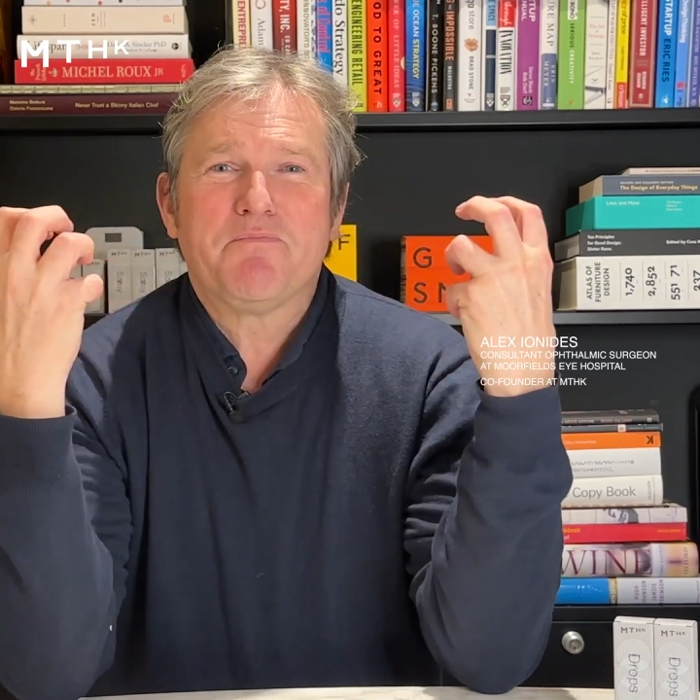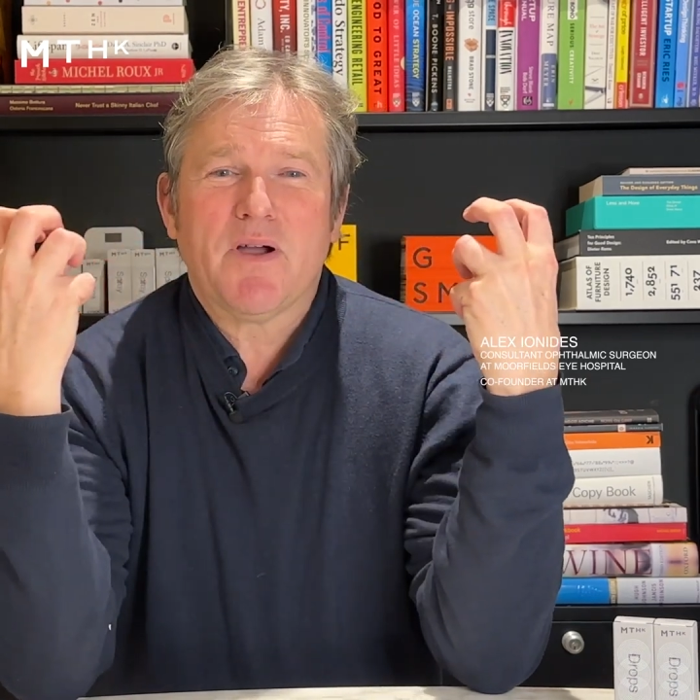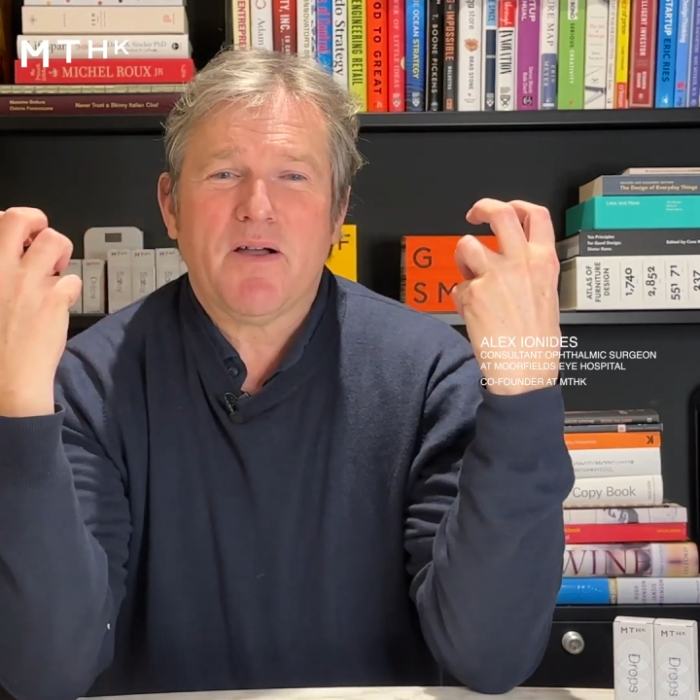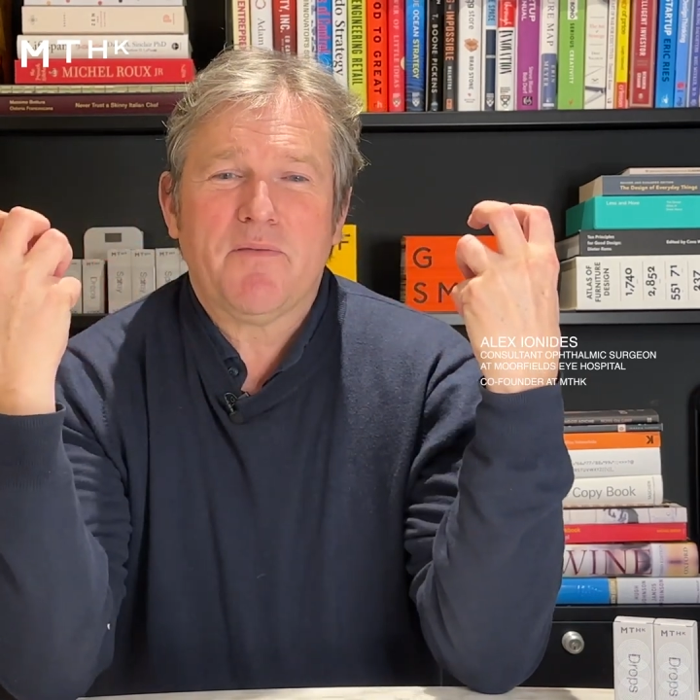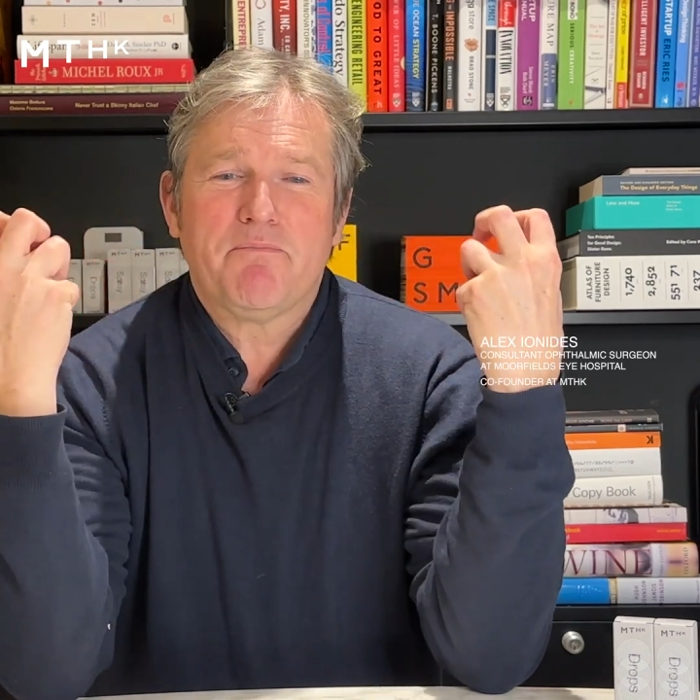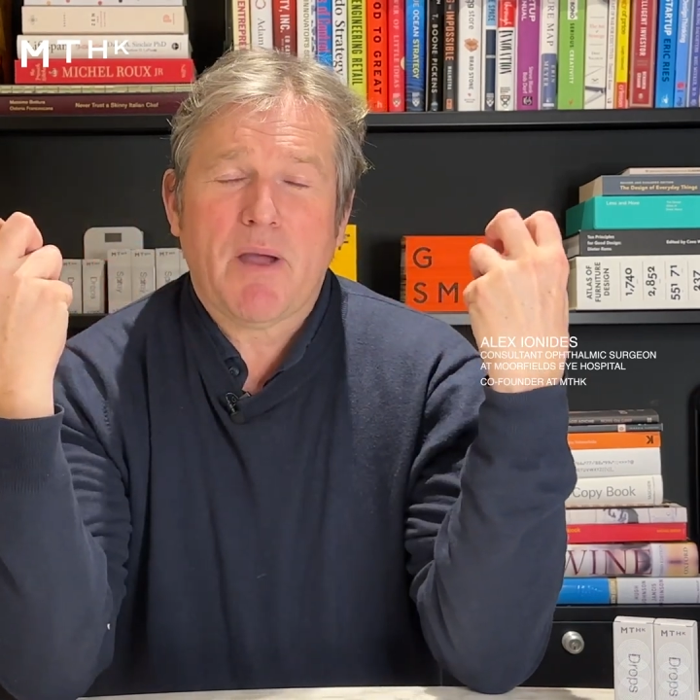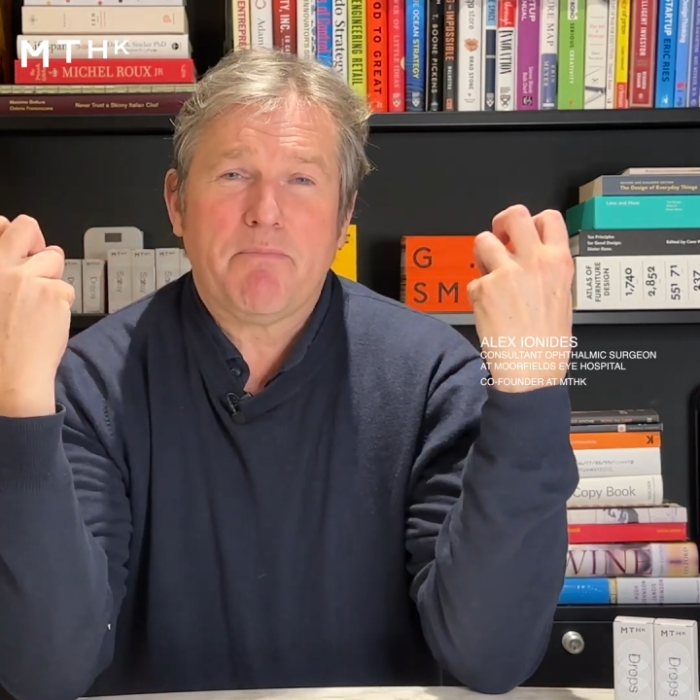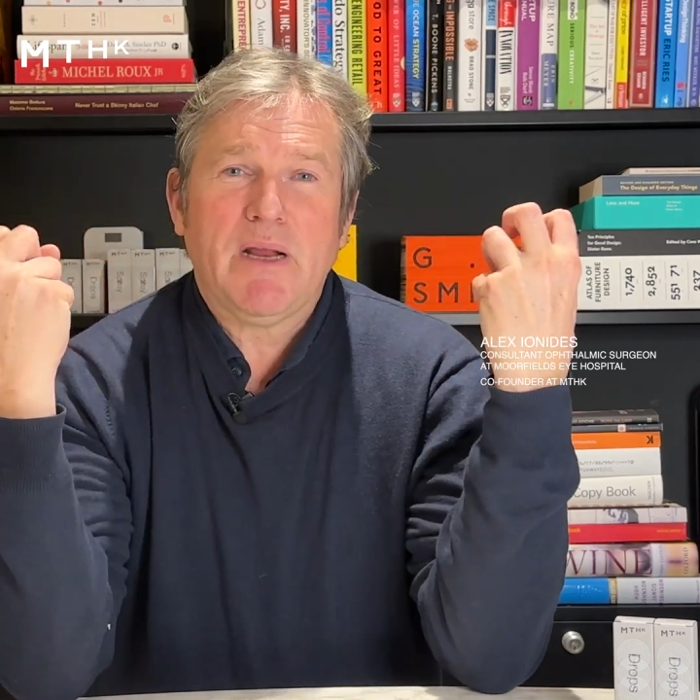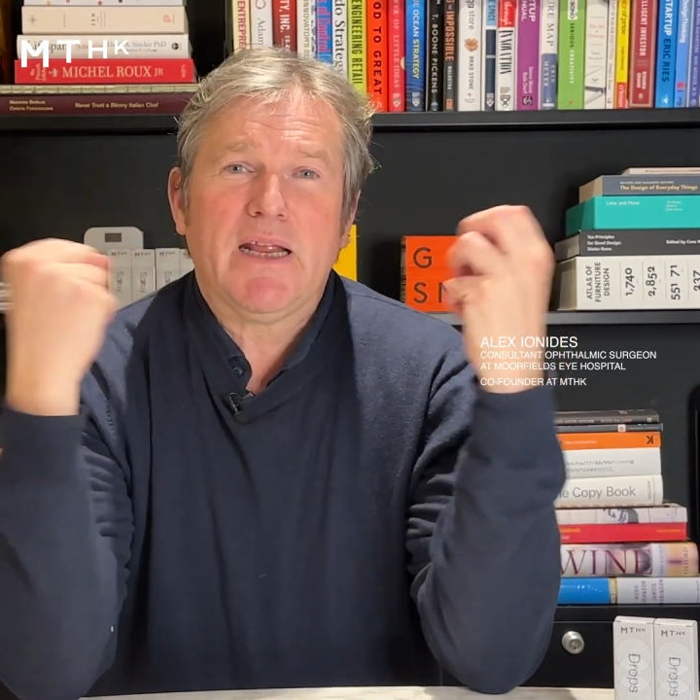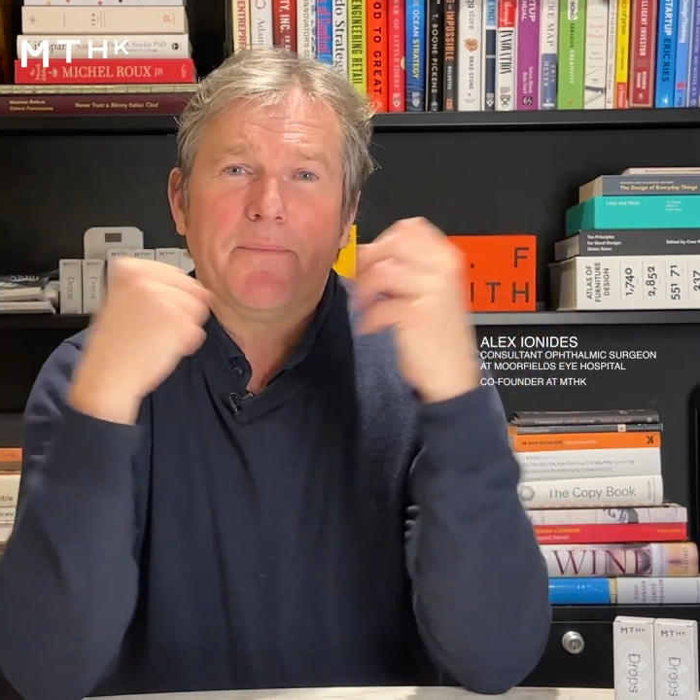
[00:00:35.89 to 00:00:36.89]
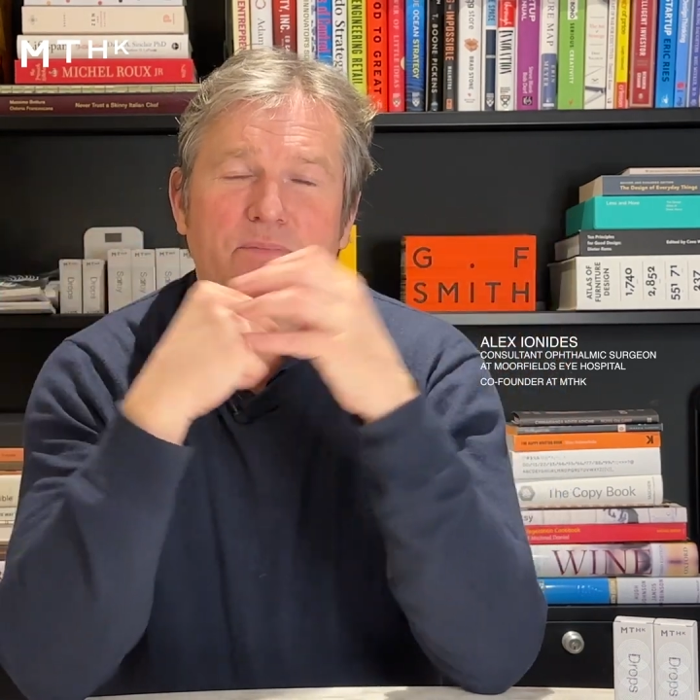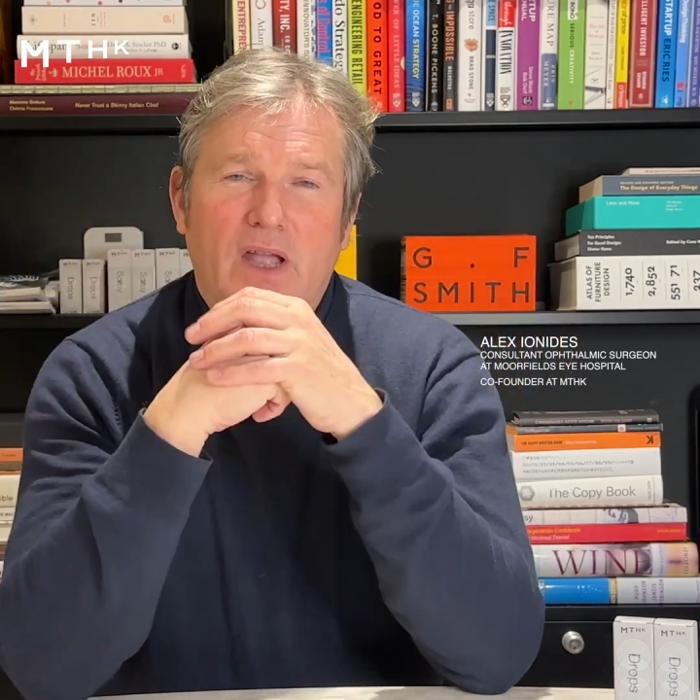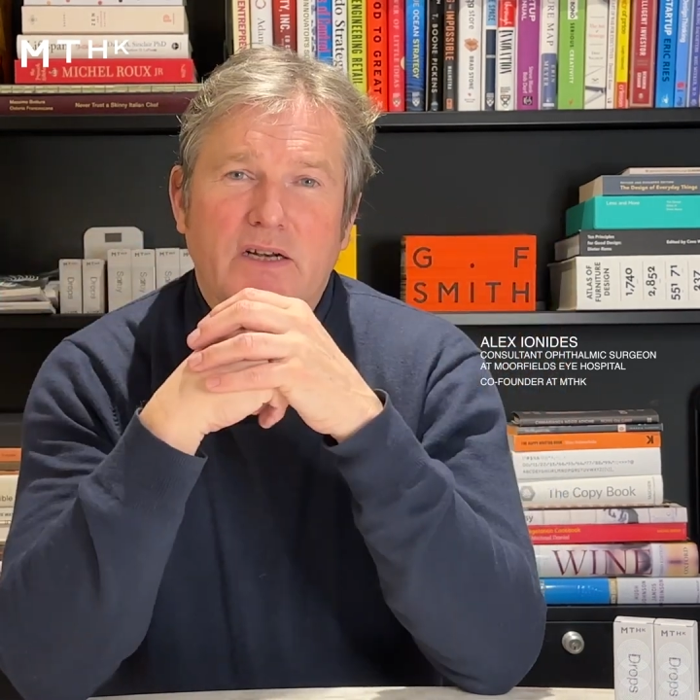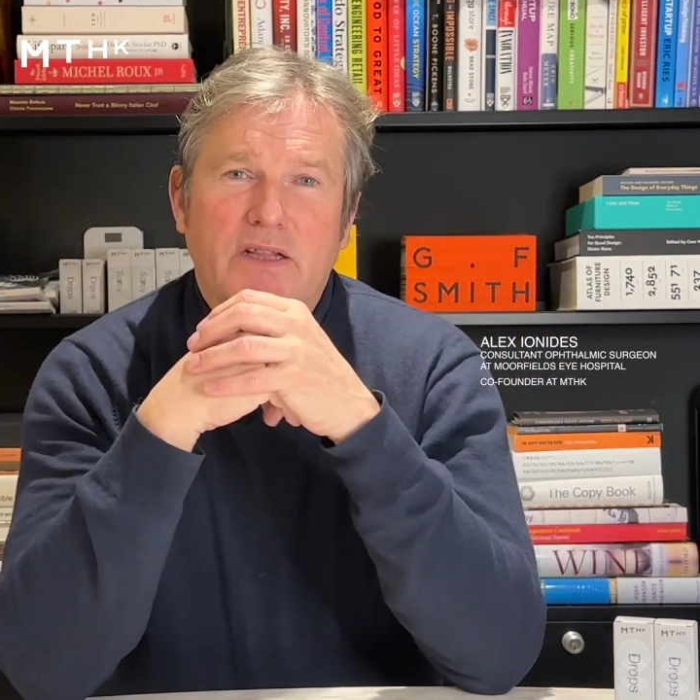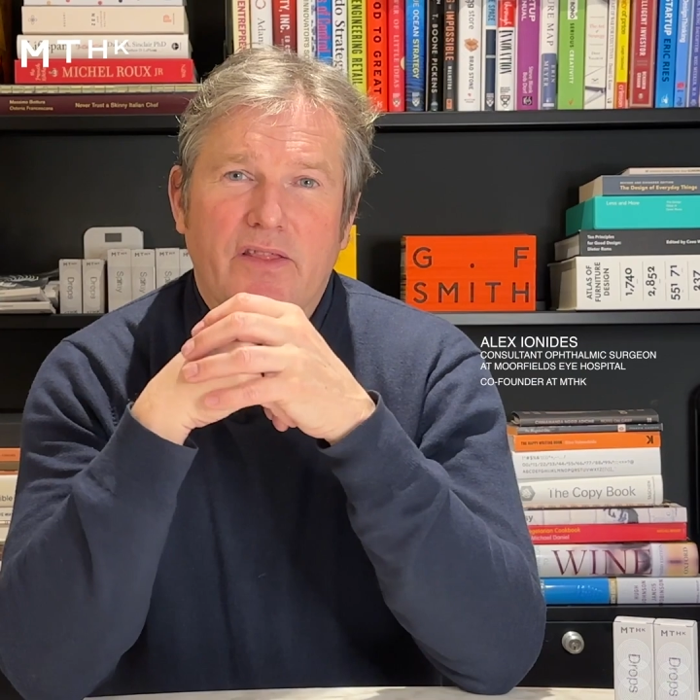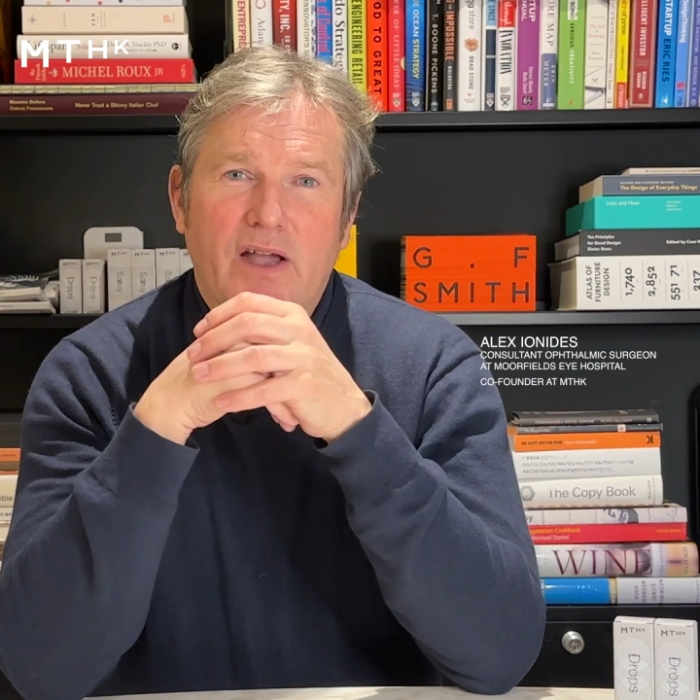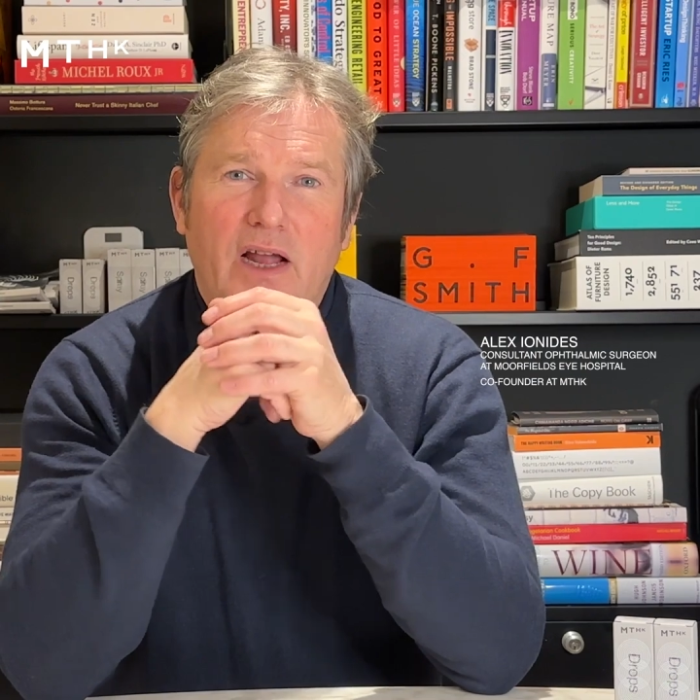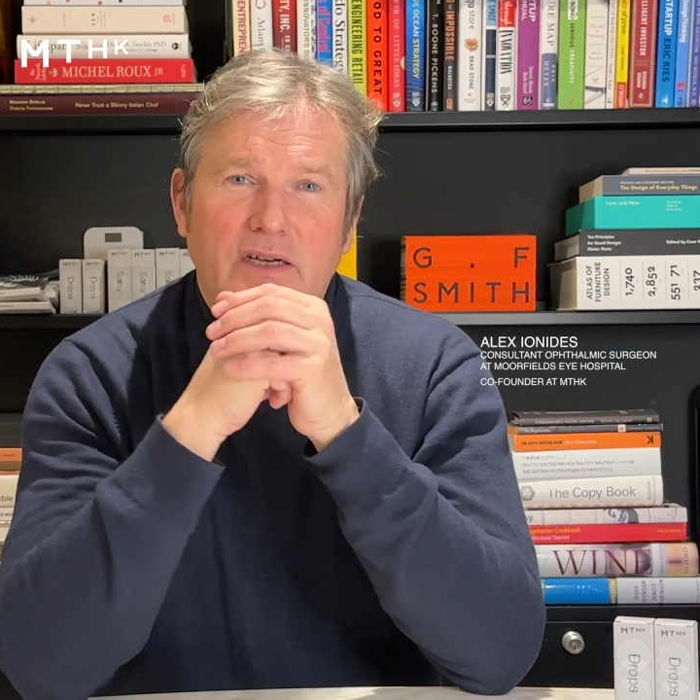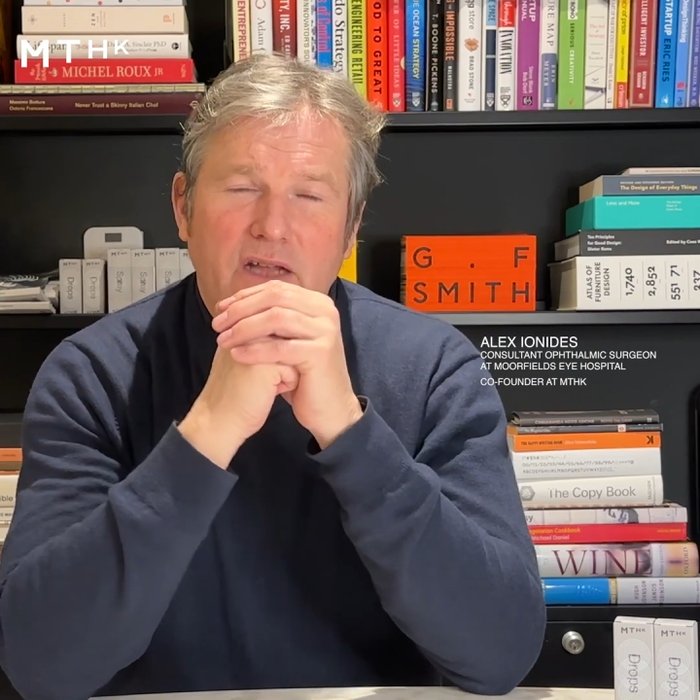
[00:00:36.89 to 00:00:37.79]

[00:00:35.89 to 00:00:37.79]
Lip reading: papillae underneath the eyelid,